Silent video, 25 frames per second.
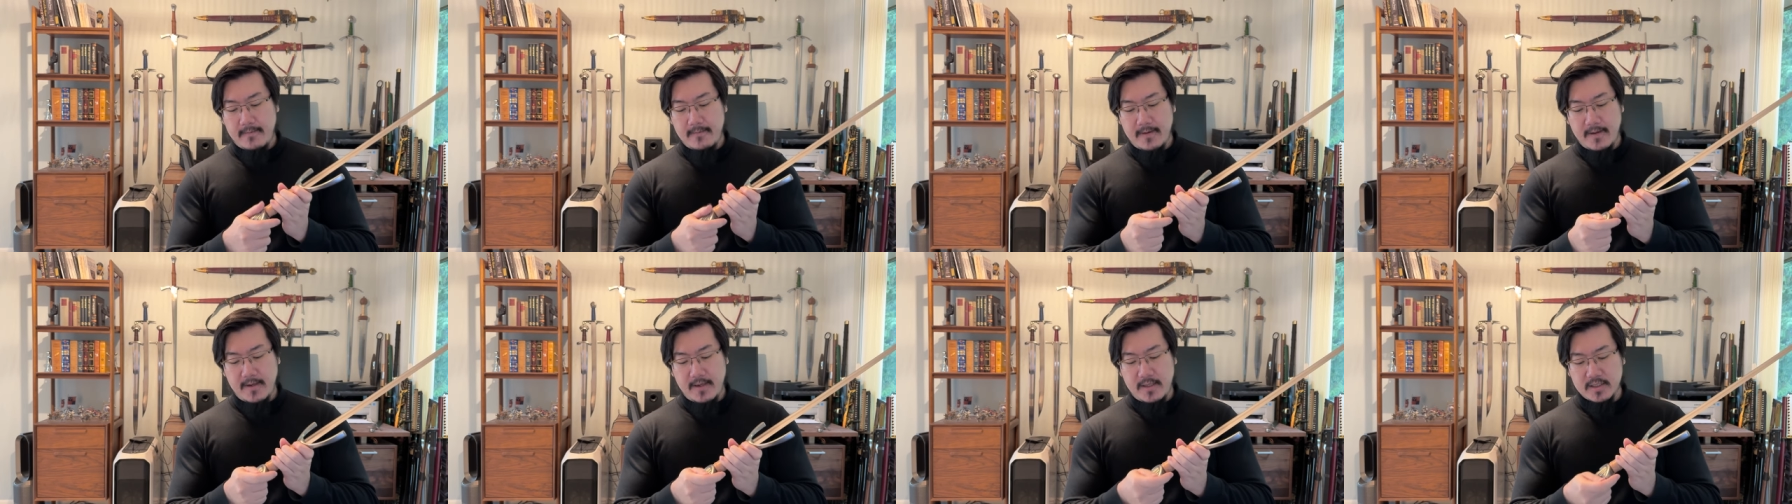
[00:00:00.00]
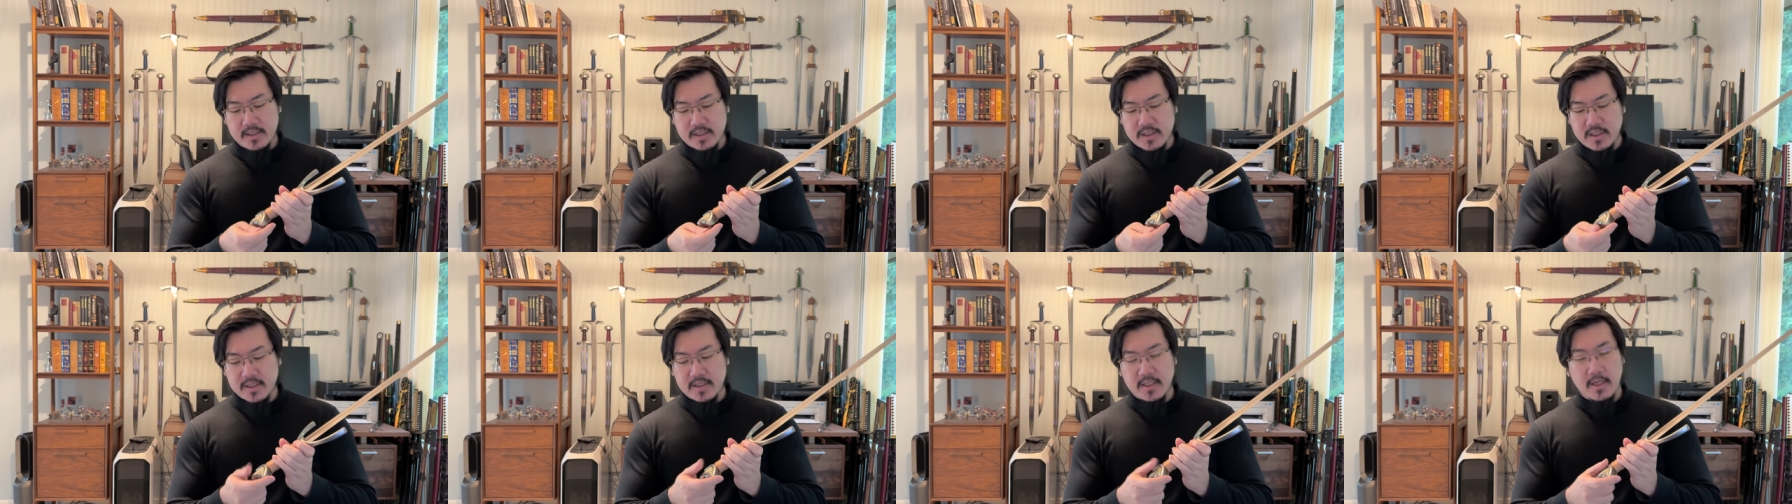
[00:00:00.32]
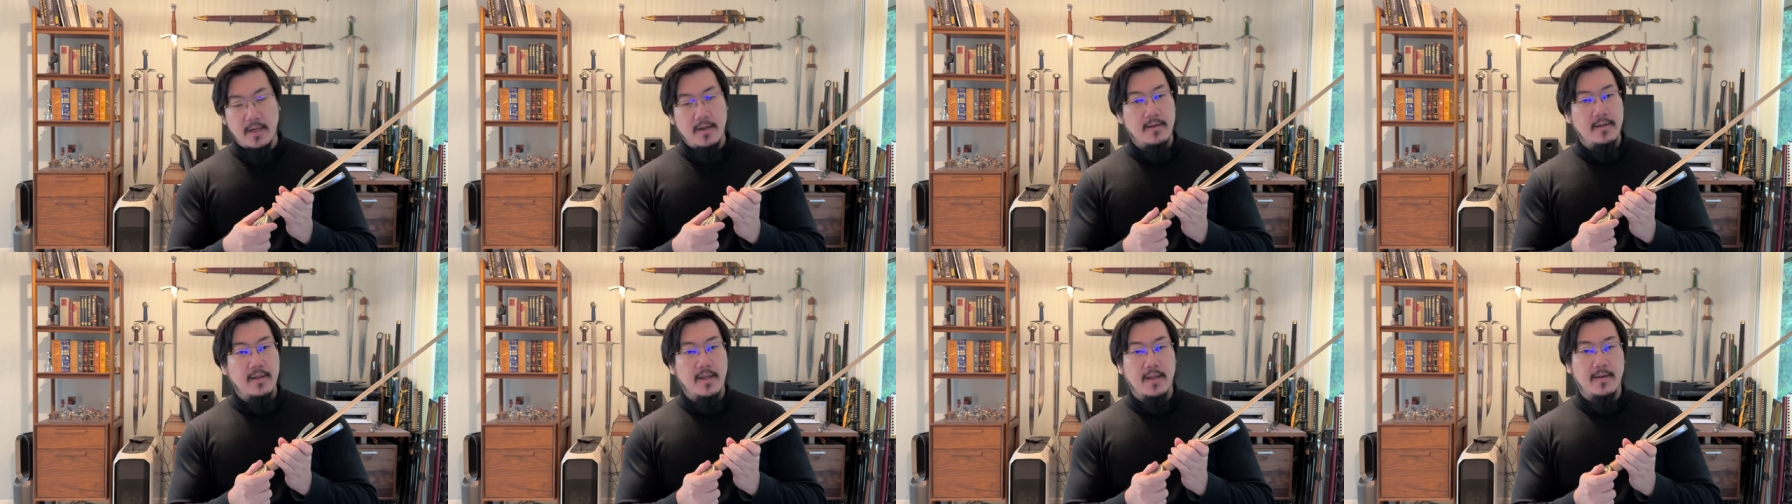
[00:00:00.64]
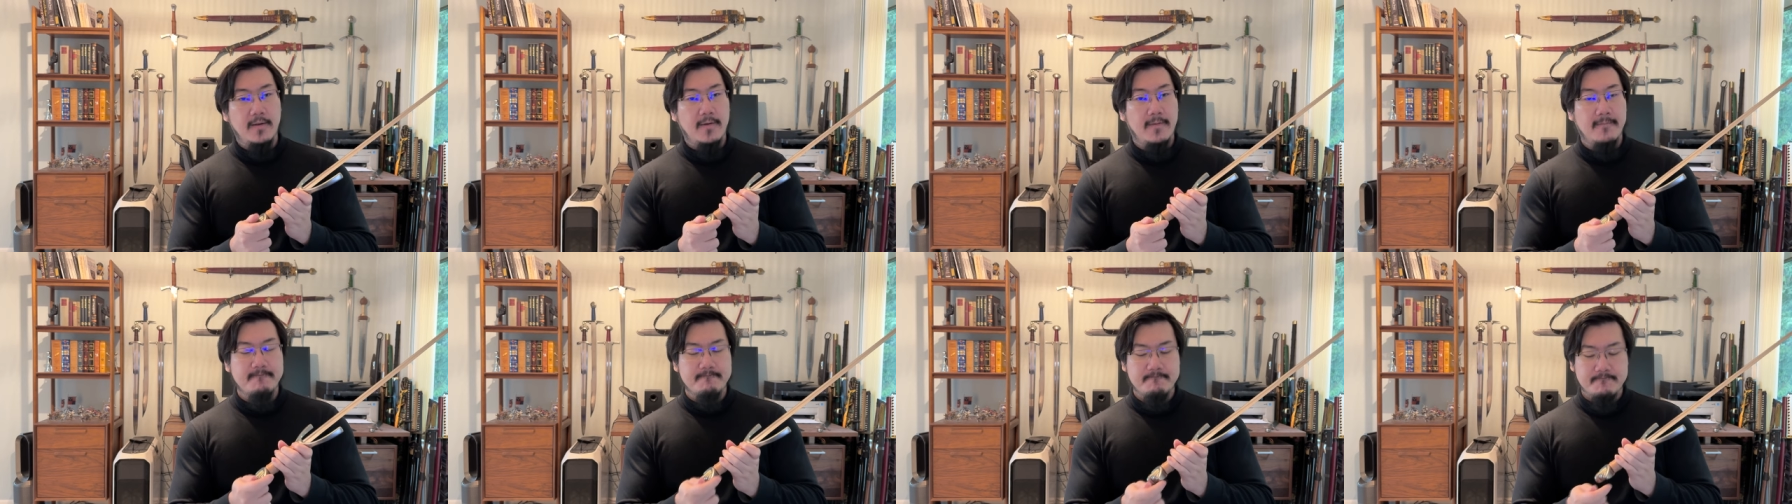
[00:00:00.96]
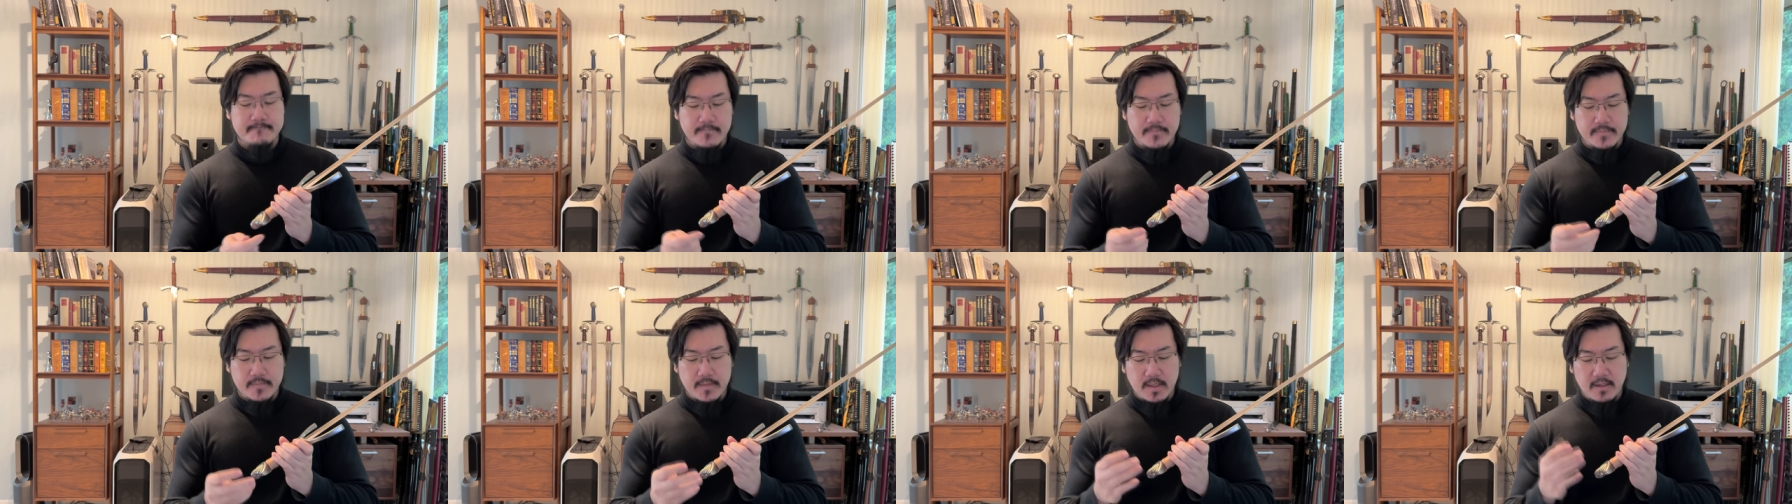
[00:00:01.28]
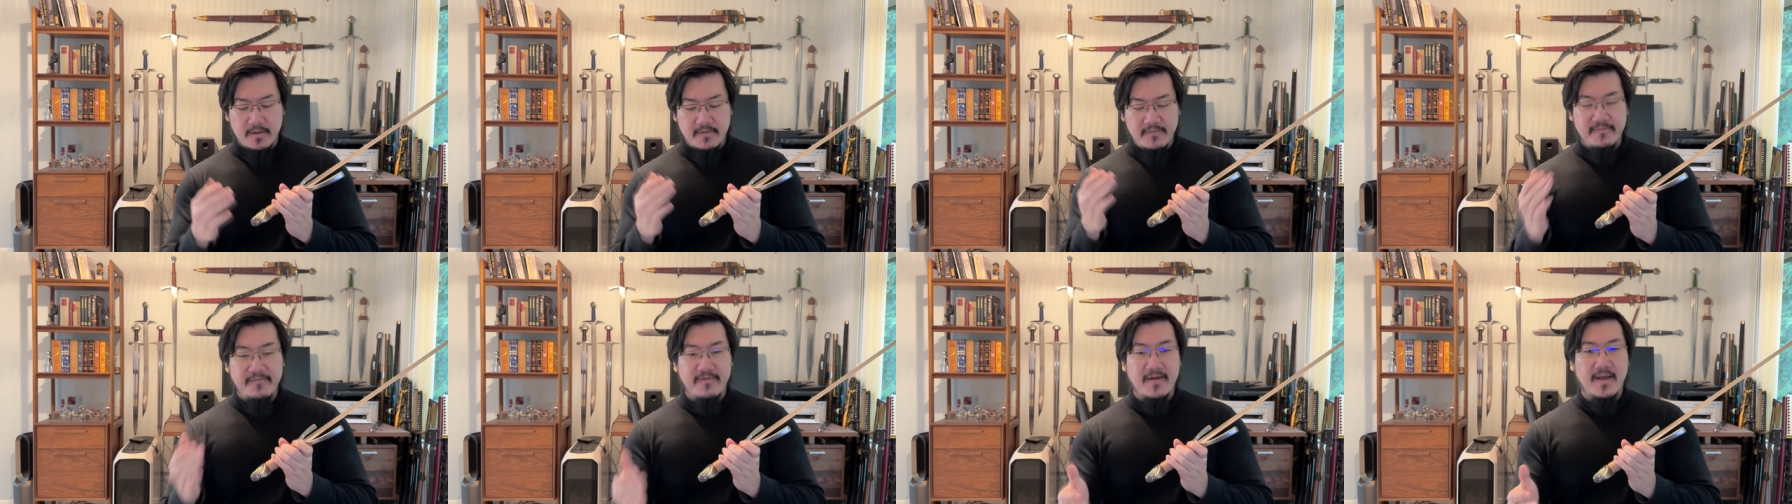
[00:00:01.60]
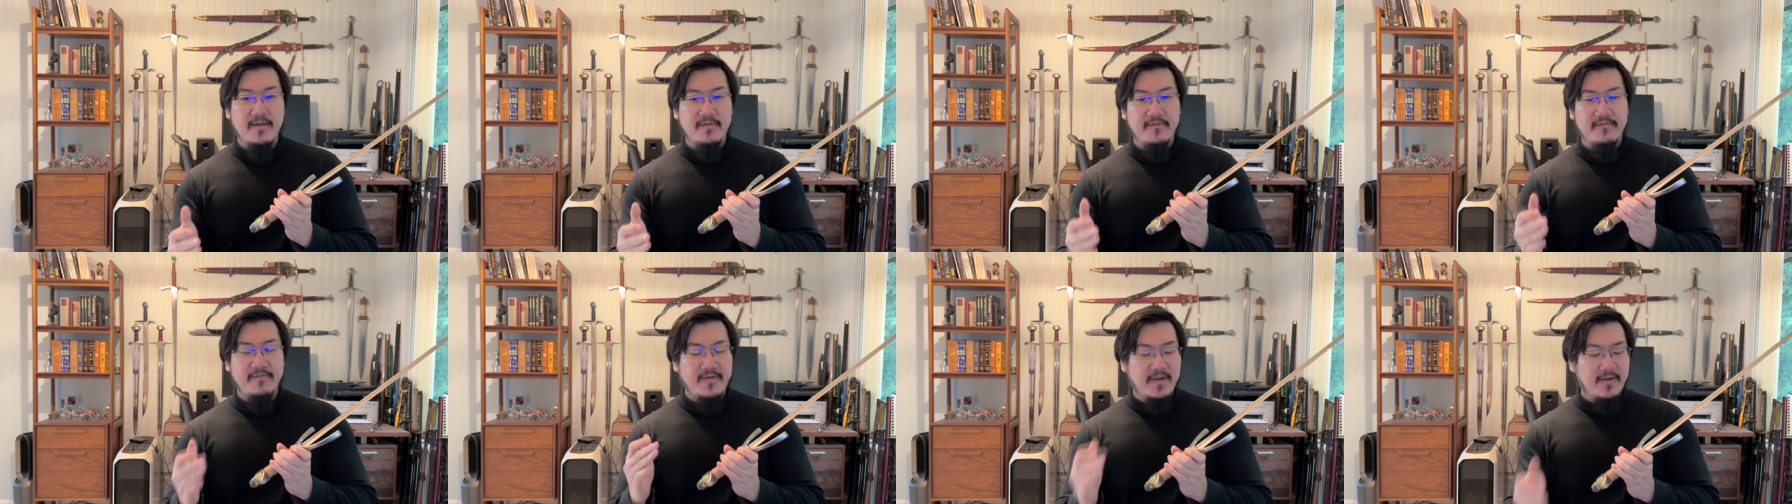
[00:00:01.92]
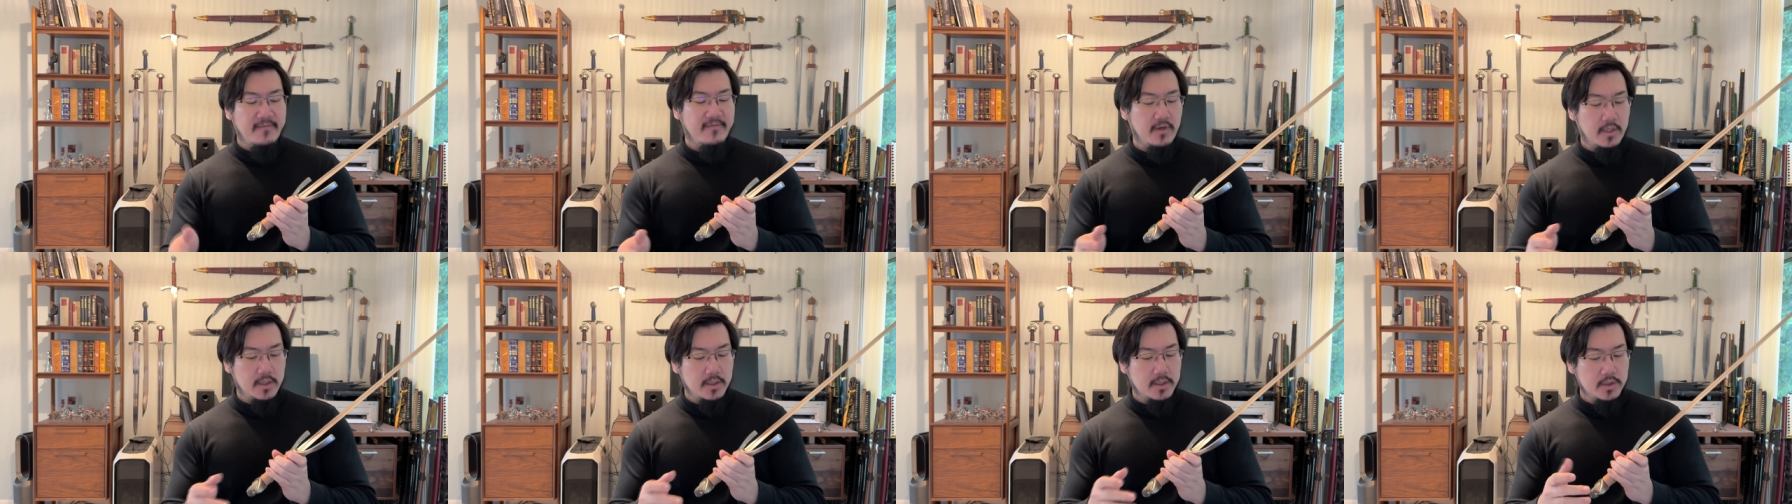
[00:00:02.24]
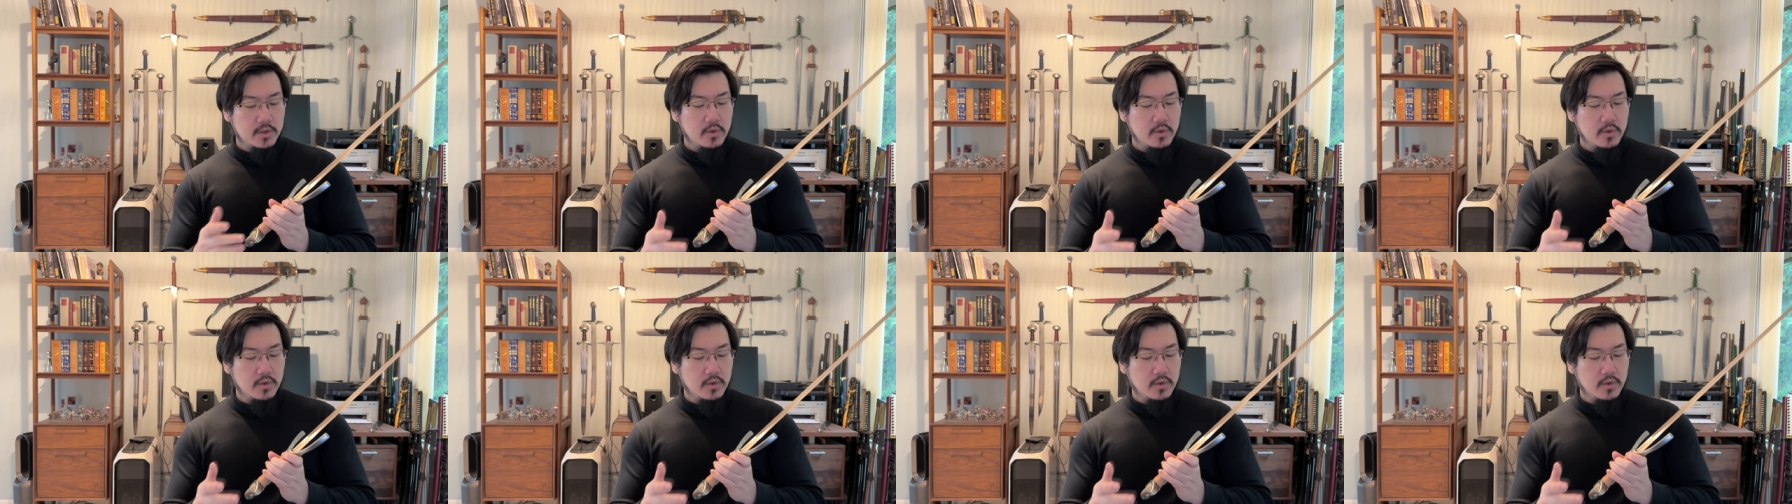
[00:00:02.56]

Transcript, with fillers: It's just a, like a fan favorite